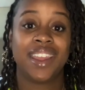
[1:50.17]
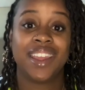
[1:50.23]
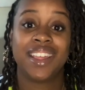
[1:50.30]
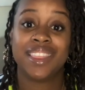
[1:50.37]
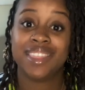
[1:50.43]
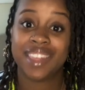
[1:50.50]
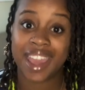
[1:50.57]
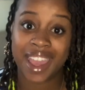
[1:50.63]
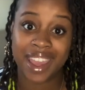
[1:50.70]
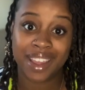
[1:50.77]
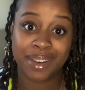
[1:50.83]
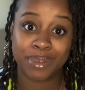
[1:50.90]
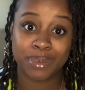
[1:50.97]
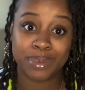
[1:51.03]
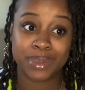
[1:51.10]
that
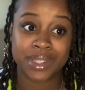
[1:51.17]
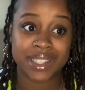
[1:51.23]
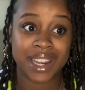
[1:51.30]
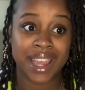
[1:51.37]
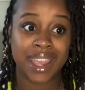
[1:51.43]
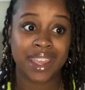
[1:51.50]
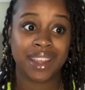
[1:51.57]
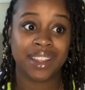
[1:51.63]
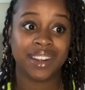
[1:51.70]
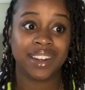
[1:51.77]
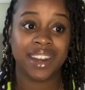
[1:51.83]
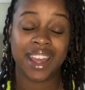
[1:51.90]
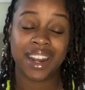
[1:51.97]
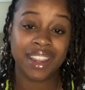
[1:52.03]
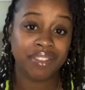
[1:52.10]
was like
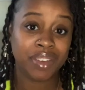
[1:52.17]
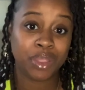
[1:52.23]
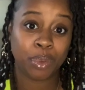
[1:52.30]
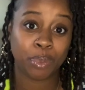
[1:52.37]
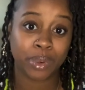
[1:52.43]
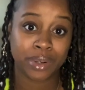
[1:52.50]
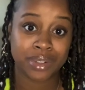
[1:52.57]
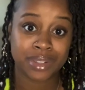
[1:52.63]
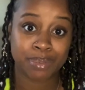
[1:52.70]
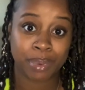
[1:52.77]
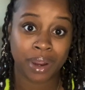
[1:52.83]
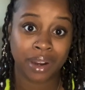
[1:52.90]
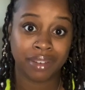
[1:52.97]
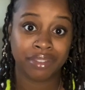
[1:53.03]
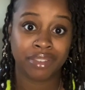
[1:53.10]
not even the worst
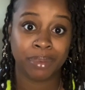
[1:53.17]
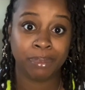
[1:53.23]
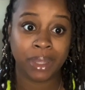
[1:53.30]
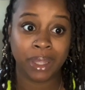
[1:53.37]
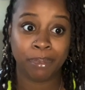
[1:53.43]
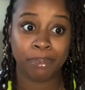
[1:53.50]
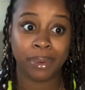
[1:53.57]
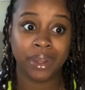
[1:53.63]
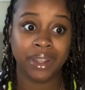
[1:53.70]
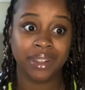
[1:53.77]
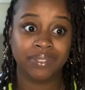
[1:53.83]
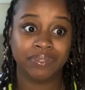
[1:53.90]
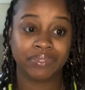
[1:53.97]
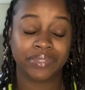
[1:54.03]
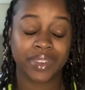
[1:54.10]
part for me, but
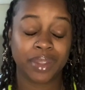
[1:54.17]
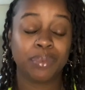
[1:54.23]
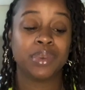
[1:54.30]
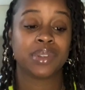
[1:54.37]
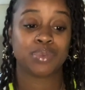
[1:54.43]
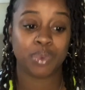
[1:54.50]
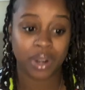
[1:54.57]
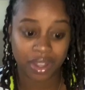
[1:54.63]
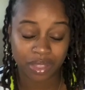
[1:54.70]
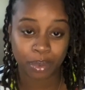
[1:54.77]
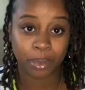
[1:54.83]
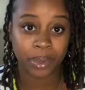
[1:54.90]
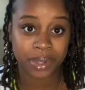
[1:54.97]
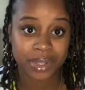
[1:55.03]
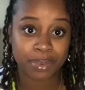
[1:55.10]
it was one of the
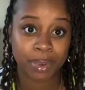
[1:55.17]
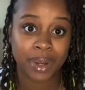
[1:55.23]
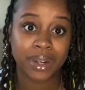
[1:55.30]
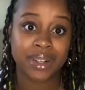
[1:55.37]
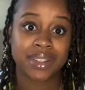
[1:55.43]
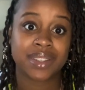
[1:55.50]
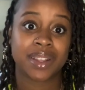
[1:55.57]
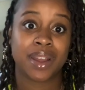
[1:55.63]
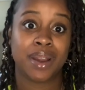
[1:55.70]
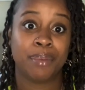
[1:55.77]
worst parts.